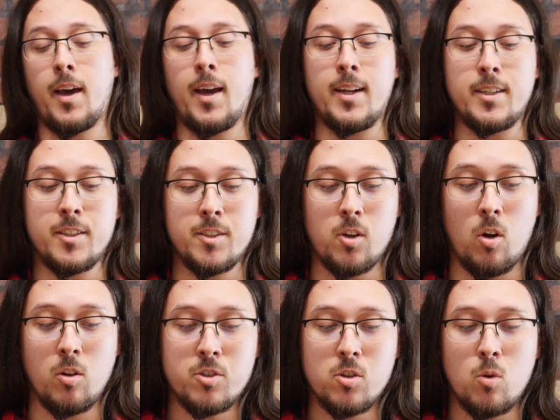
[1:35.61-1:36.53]
and
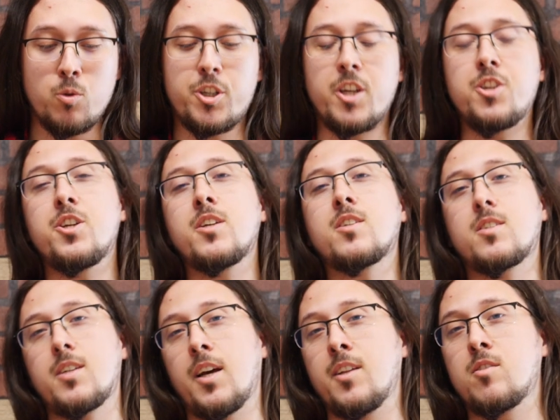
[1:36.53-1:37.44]
also changing
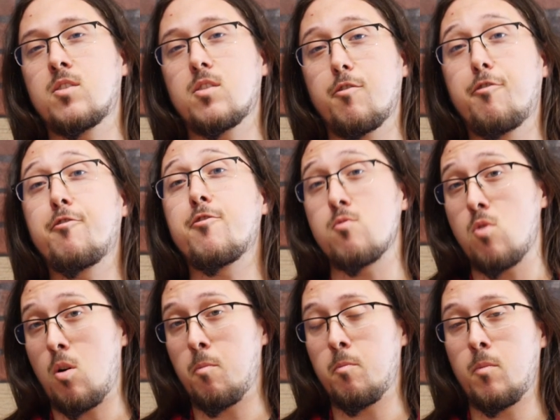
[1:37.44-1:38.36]
stance
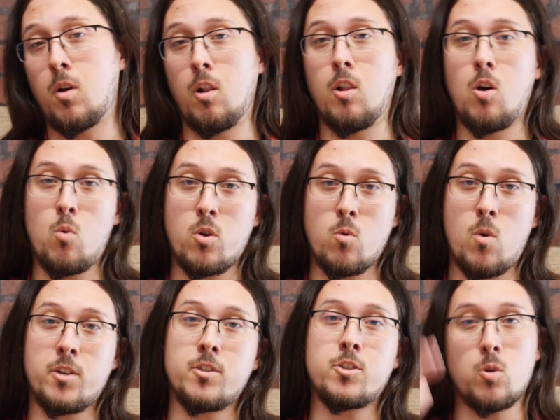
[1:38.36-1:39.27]
from a lower
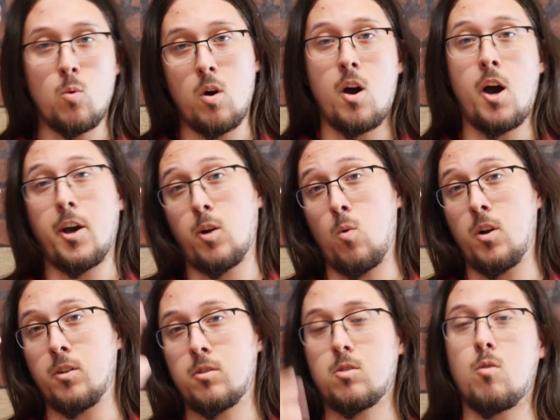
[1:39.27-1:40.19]
one to a higher one.